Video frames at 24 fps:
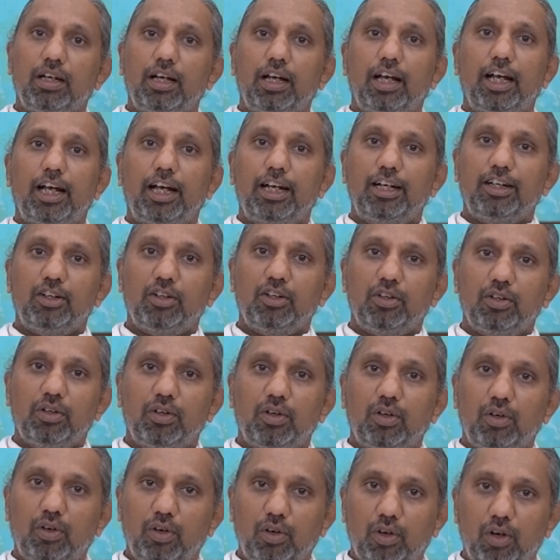and
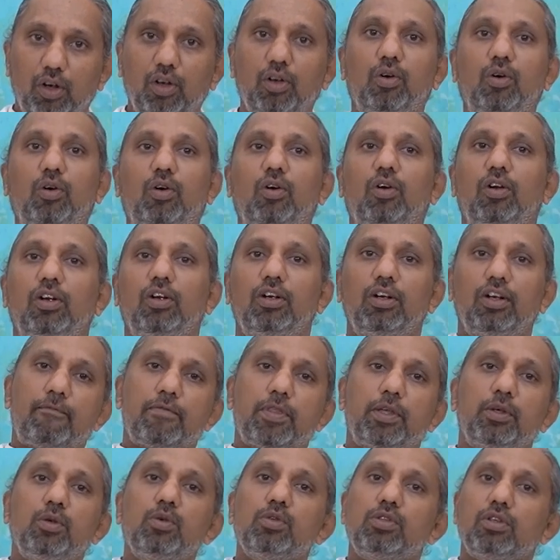alcohol.
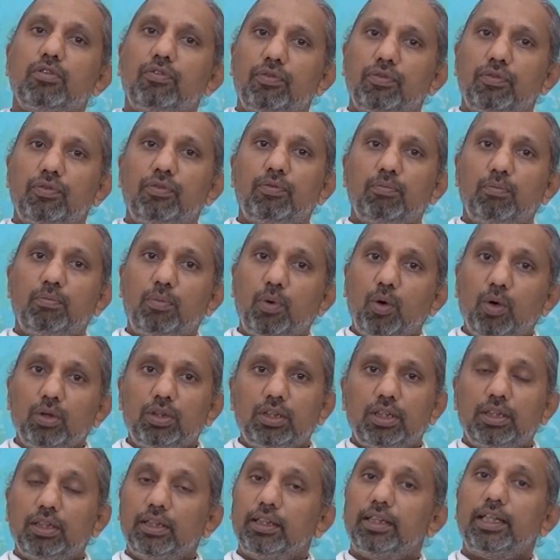Use of
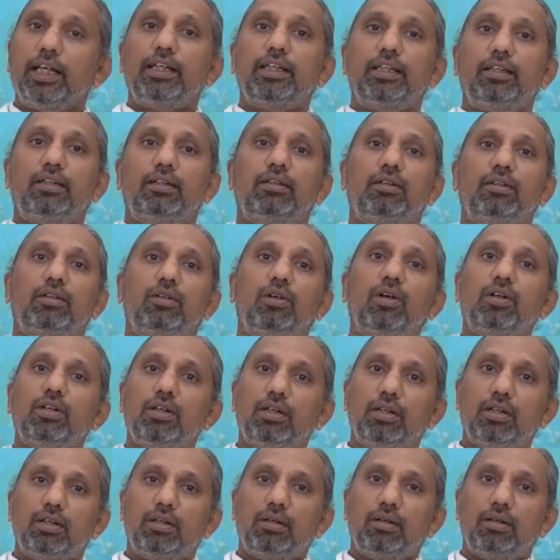both can
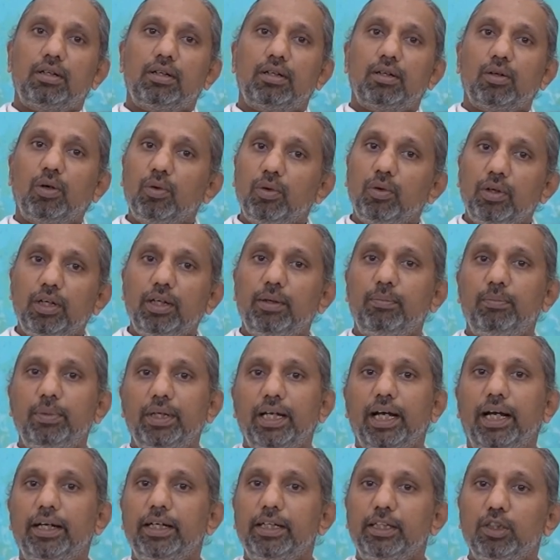not only be
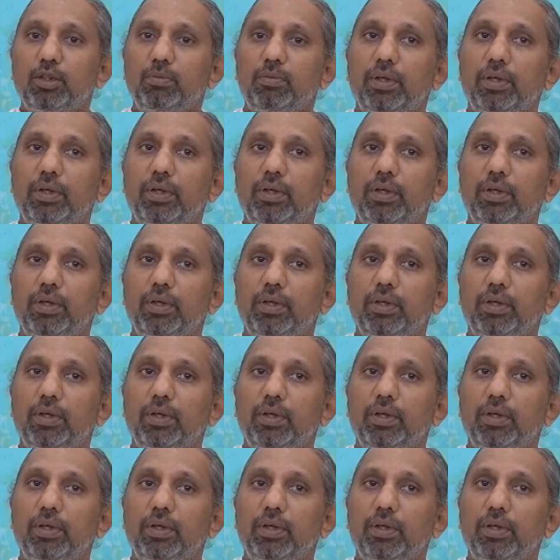additive